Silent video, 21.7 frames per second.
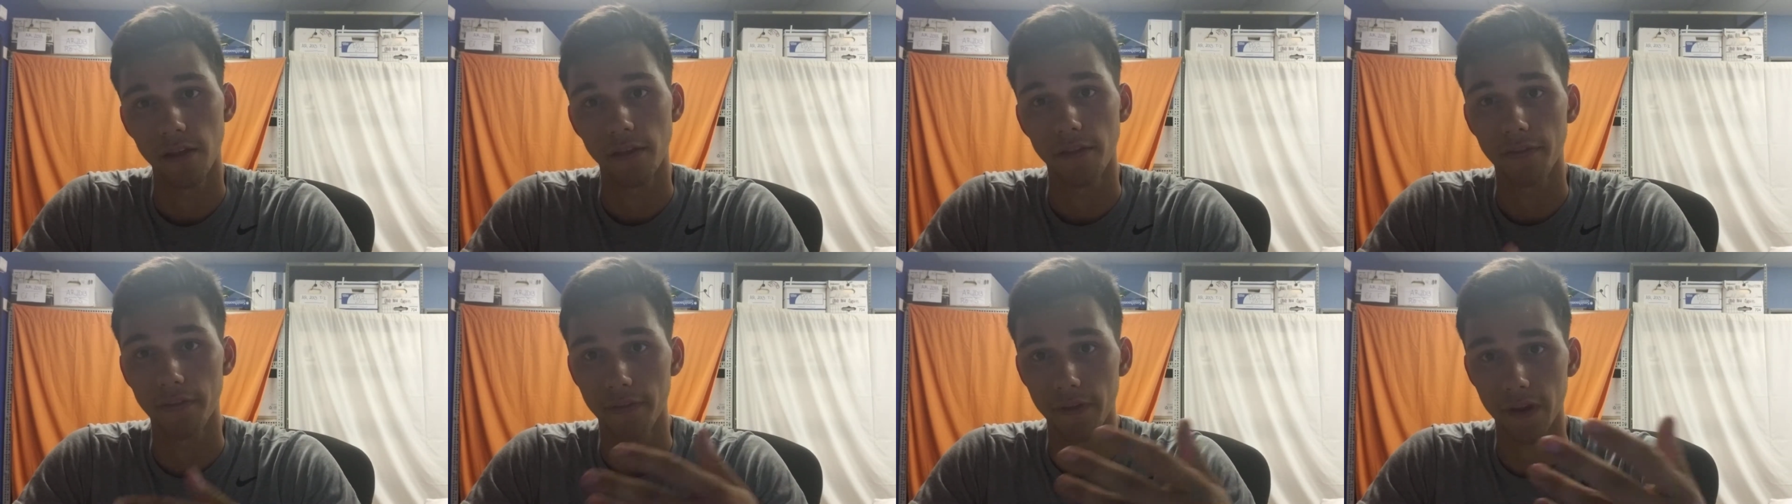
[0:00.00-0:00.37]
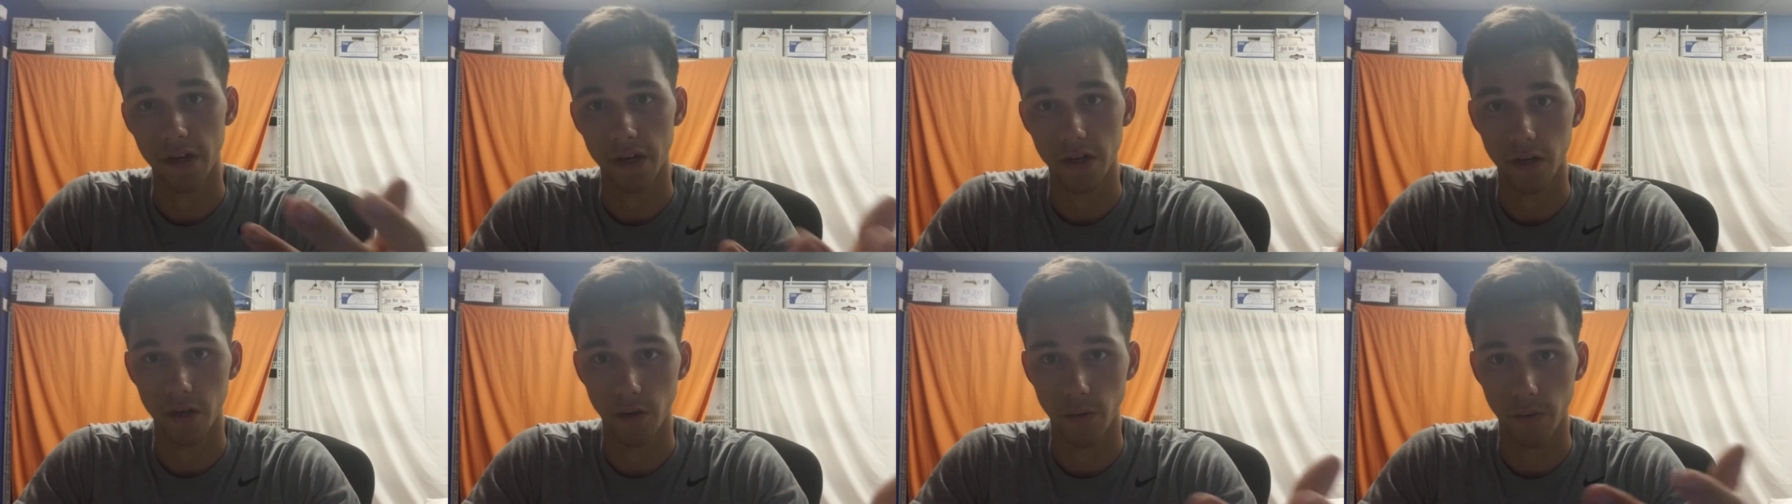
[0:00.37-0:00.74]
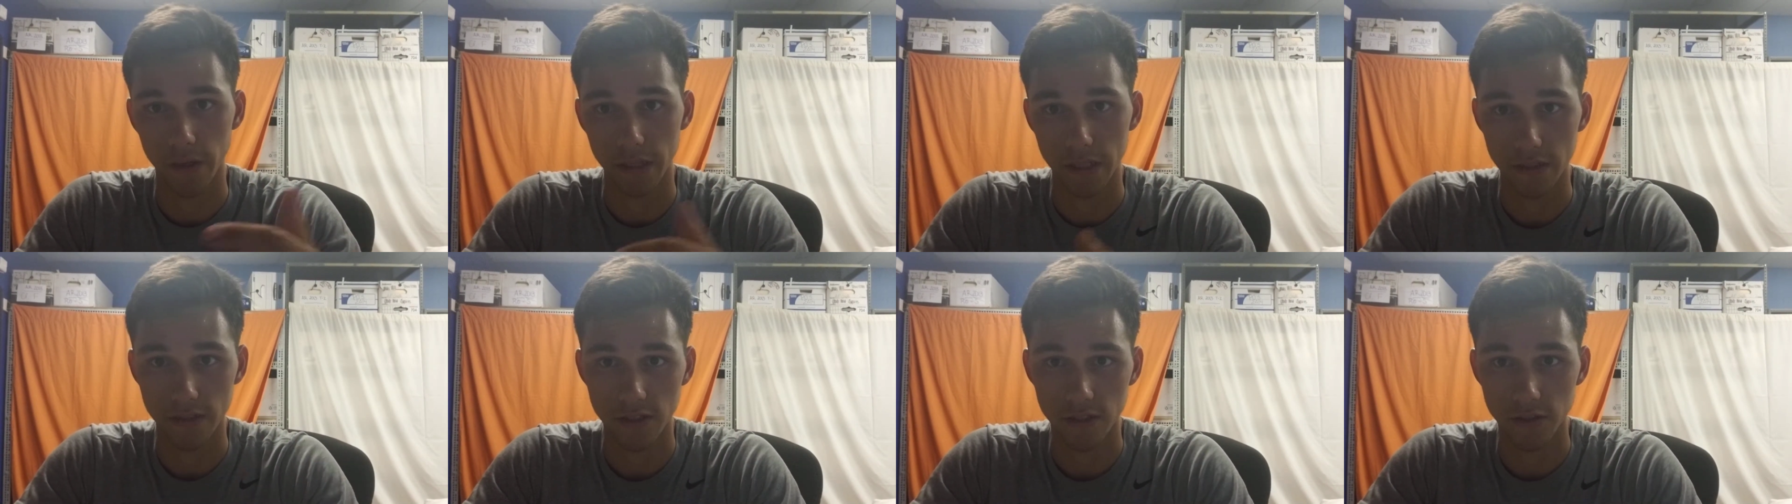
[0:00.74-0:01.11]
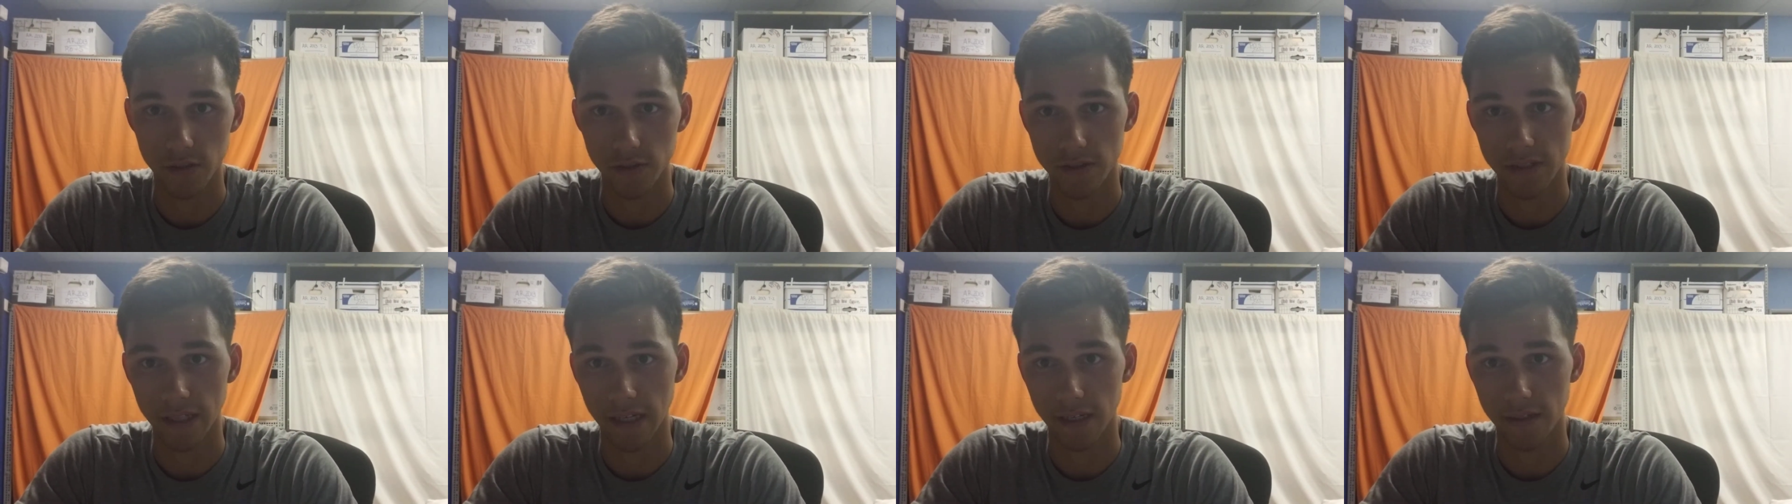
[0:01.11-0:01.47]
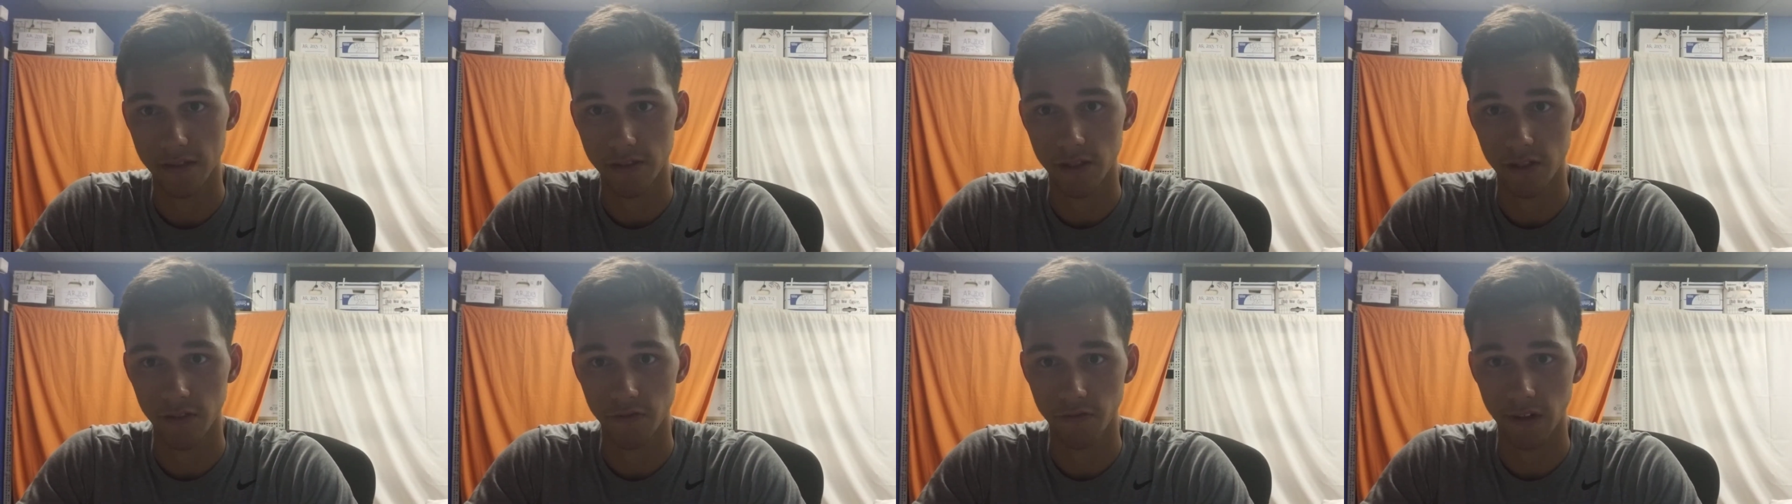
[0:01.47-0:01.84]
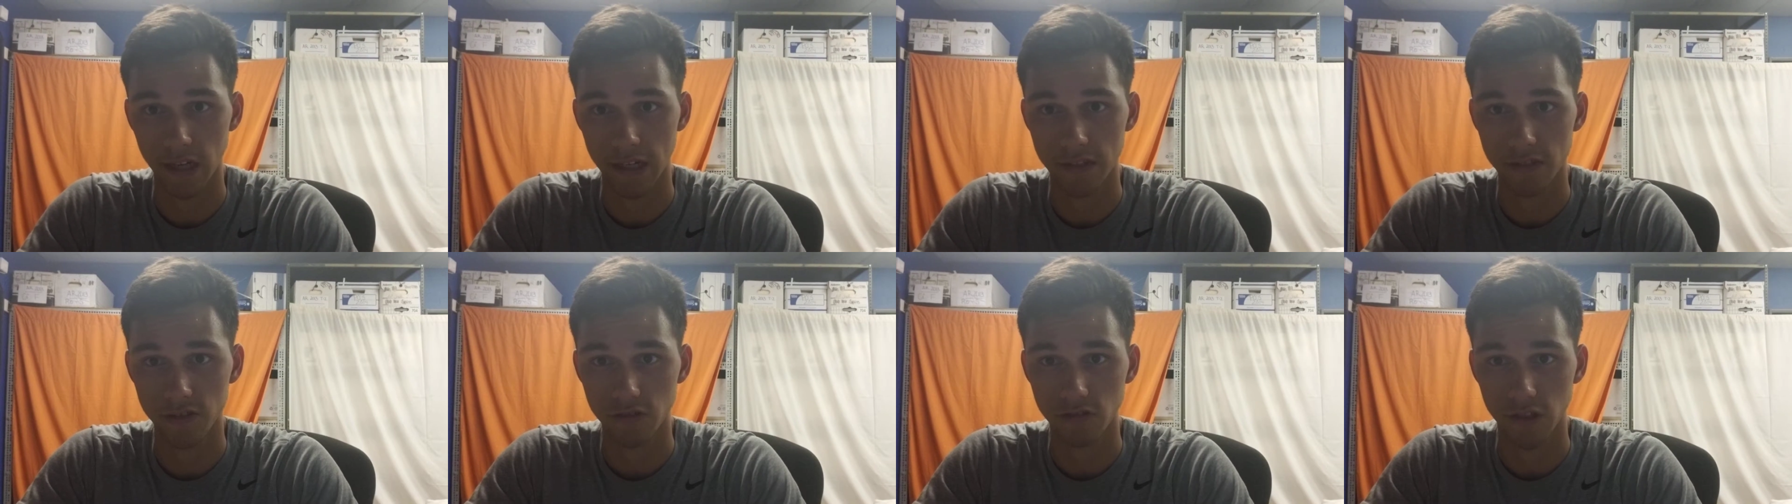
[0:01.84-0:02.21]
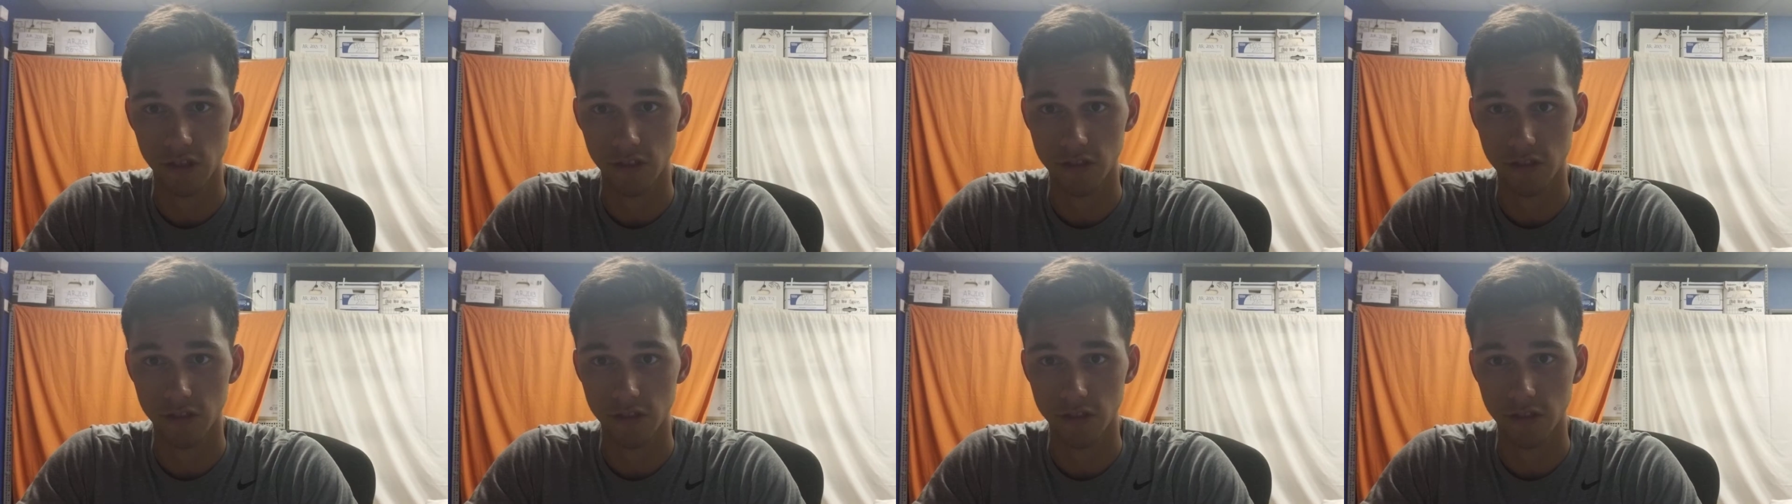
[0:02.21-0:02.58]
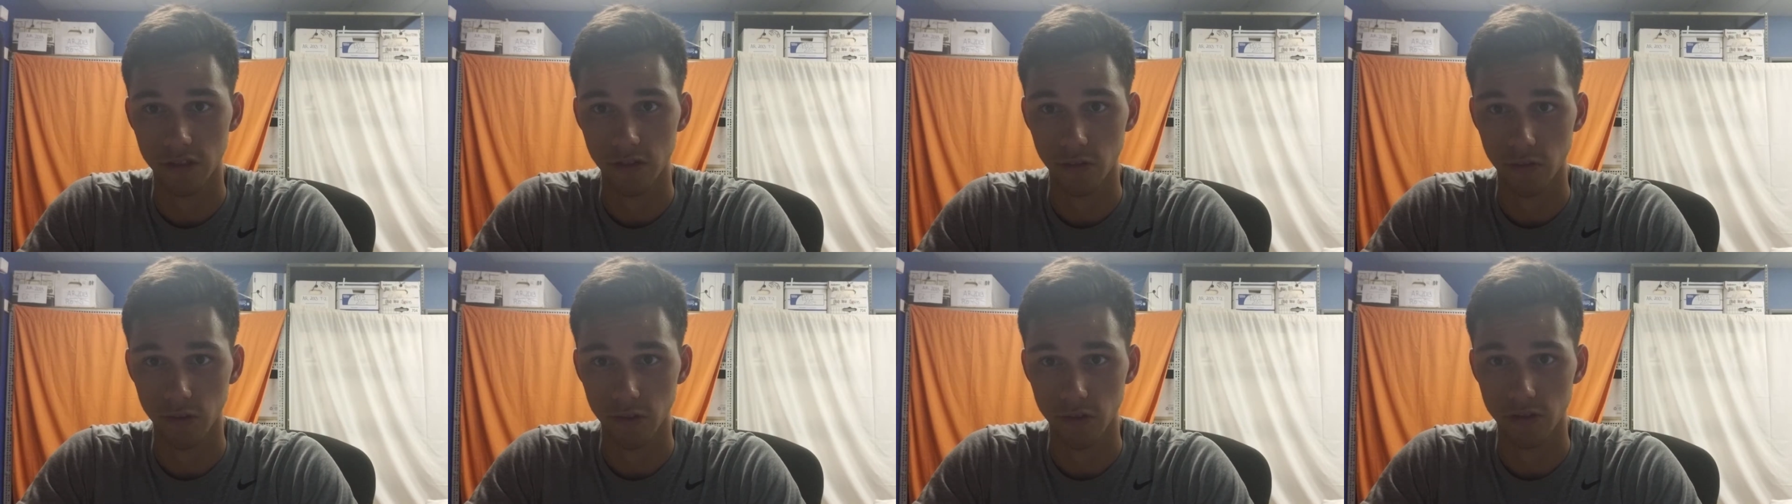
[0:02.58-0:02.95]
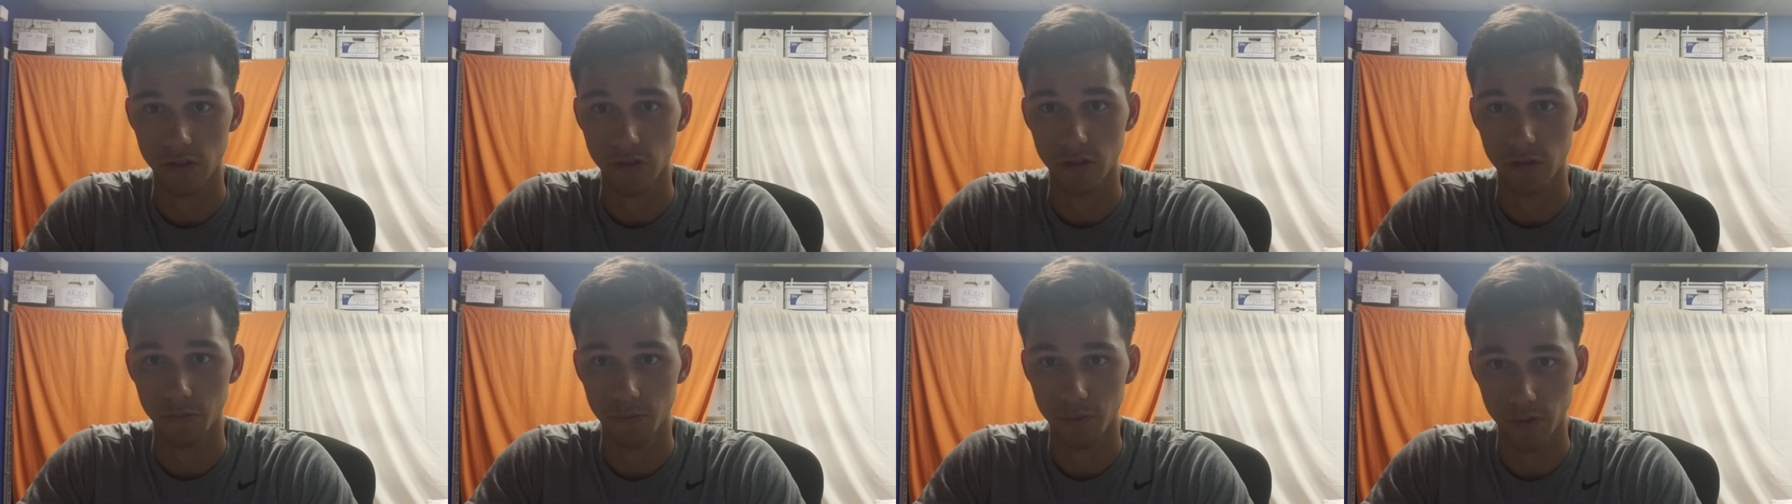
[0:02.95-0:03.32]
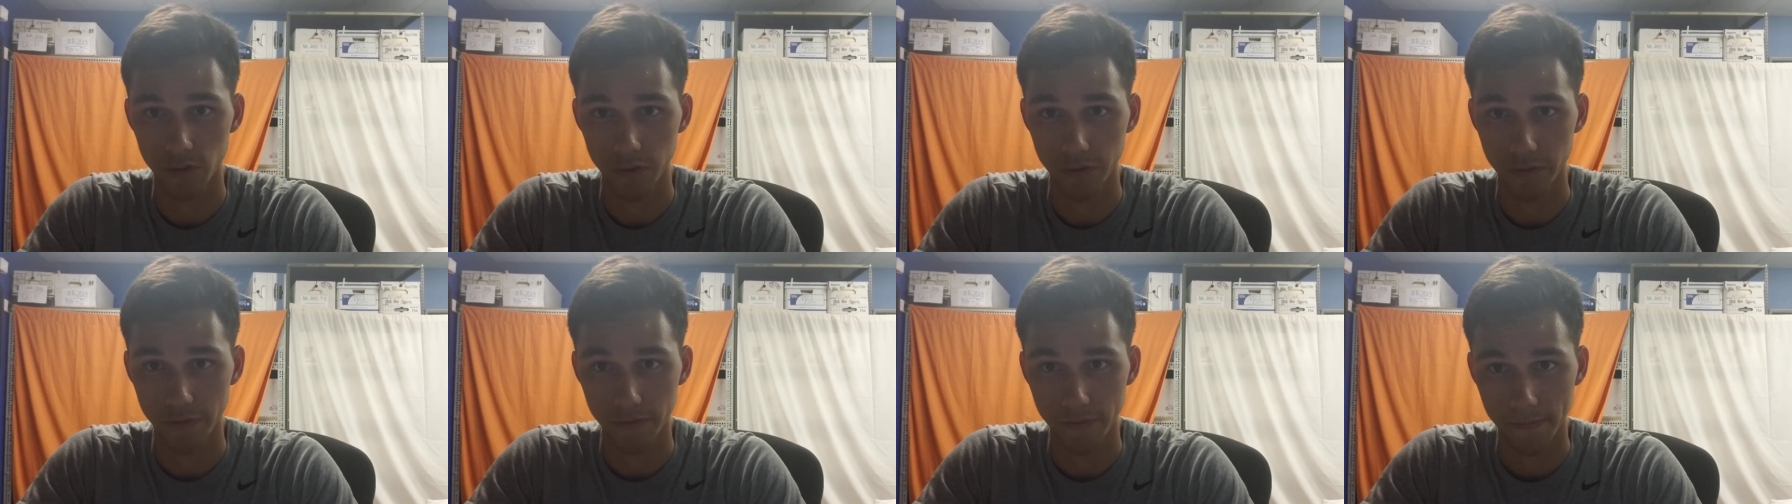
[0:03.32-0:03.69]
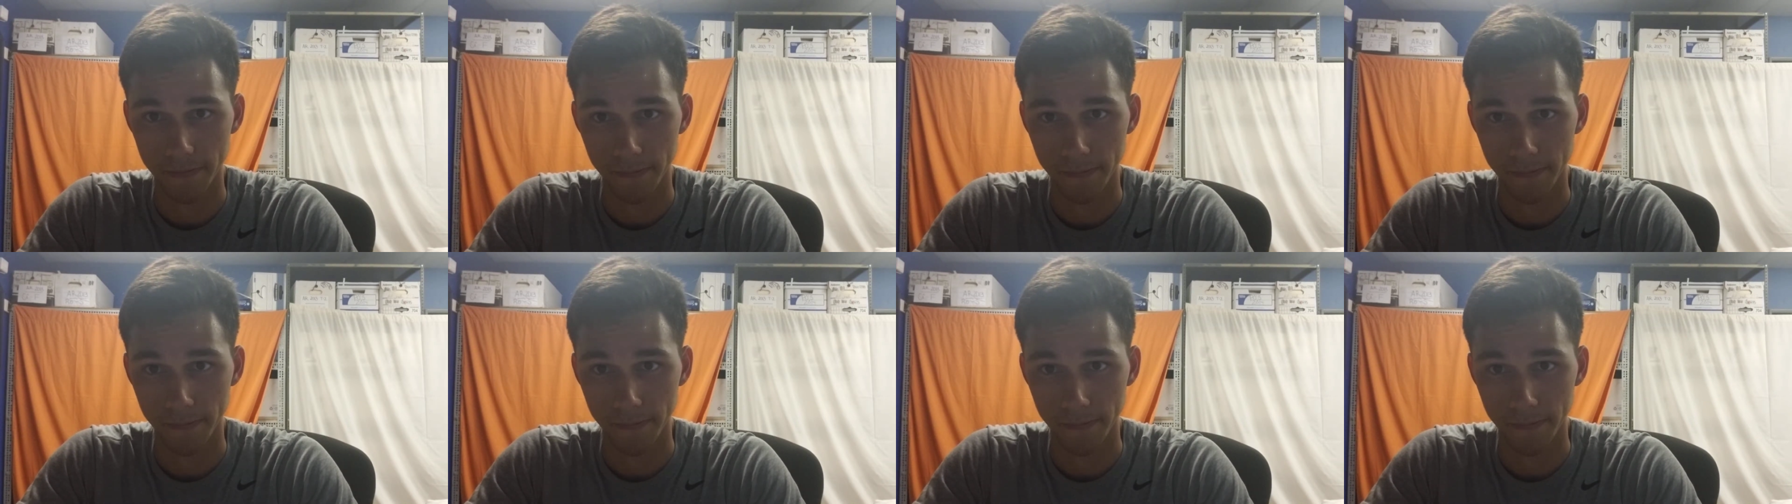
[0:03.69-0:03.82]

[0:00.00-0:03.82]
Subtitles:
they're going to send it to your flight instructor in order to approve.